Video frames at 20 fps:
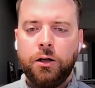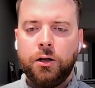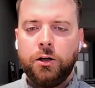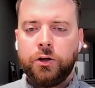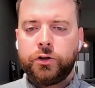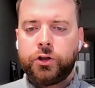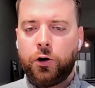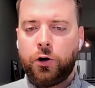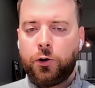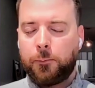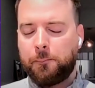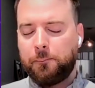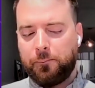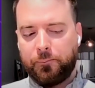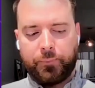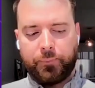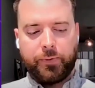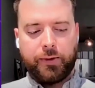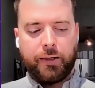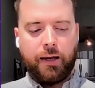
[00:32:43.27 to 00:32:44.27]
So
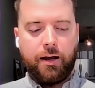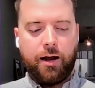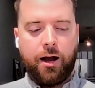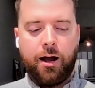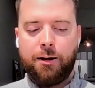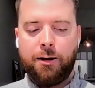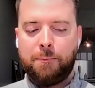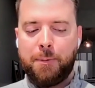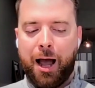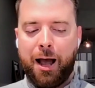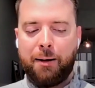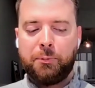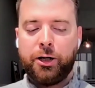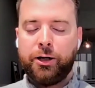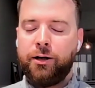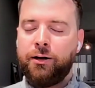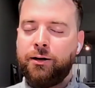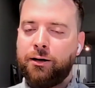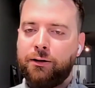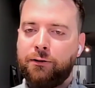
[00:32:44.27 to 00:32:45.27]
I'm going
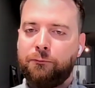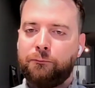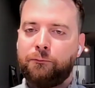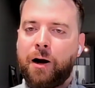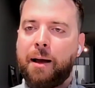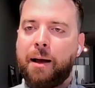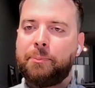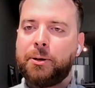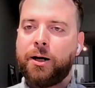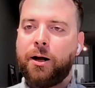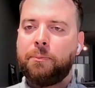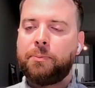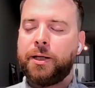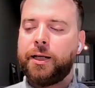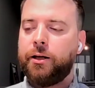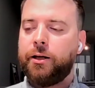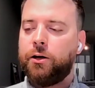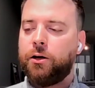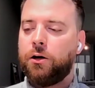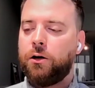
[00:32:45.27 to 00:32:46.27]
to wrap it up
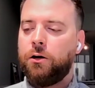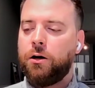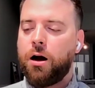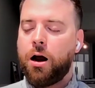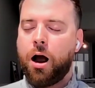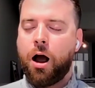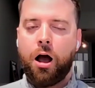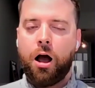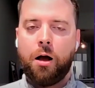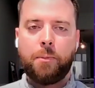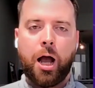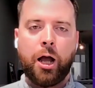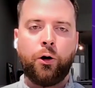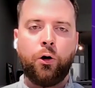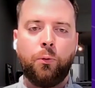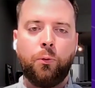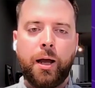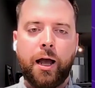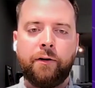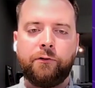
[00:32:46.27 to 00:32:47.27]
here. I
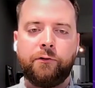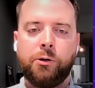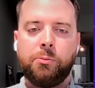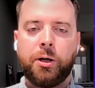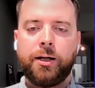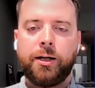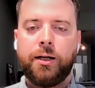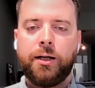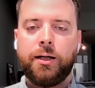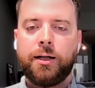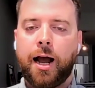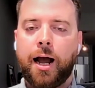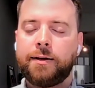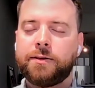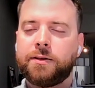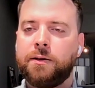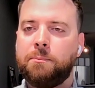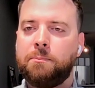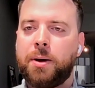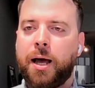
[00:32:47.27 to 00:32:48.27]
hope everybody
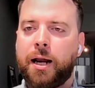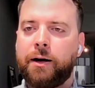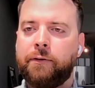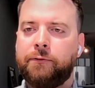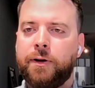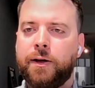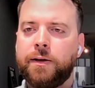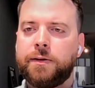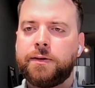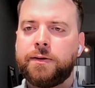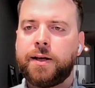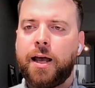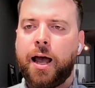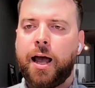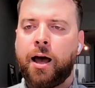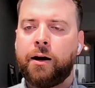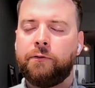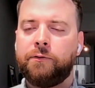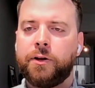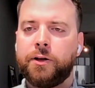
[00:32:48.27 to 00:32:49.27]
got some benefits
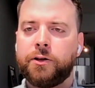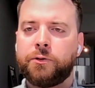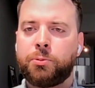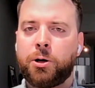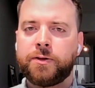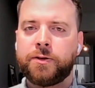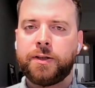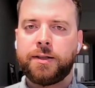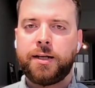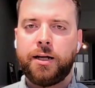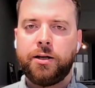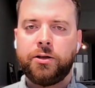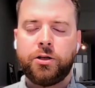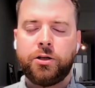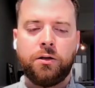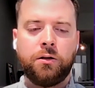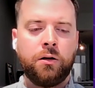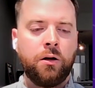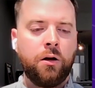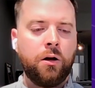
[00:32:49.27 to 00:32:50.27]
out of this
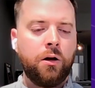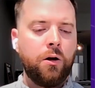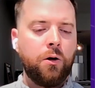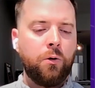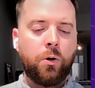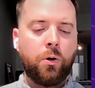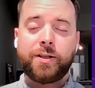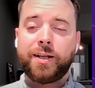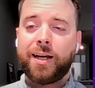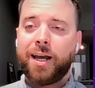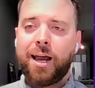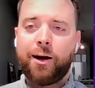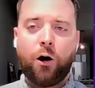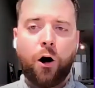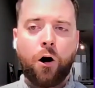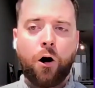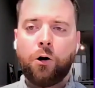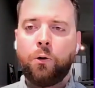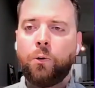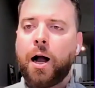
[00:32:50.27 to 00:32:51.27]
presentation. Once again,
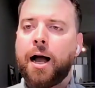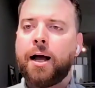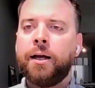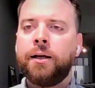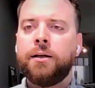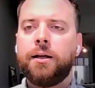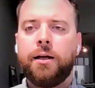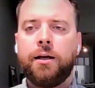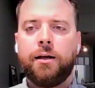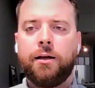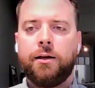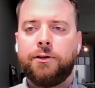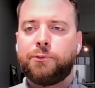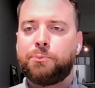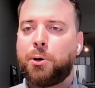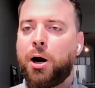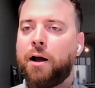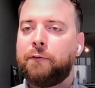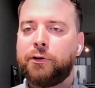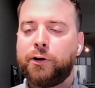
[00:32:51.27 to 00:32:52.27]
ROI is
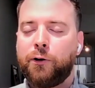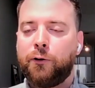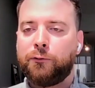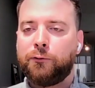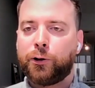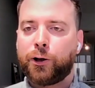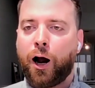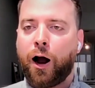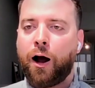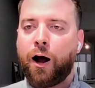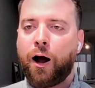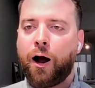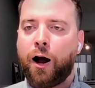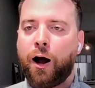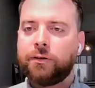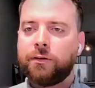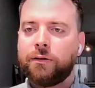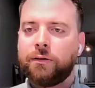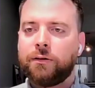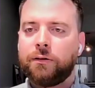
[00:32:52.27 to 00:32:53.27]
profit over
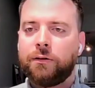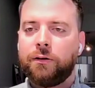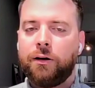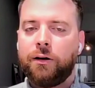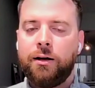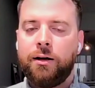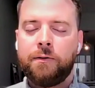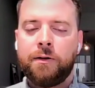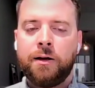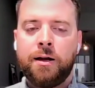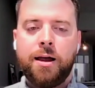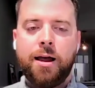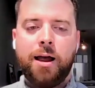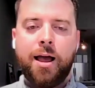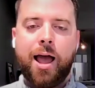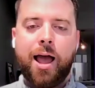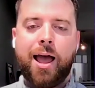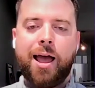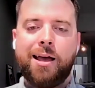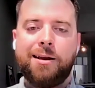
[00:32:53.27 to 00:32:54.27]
cost, right?
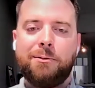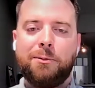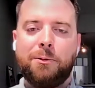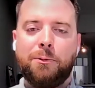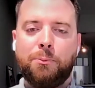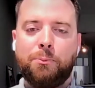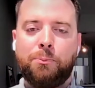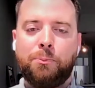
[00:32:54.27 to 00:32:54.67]
And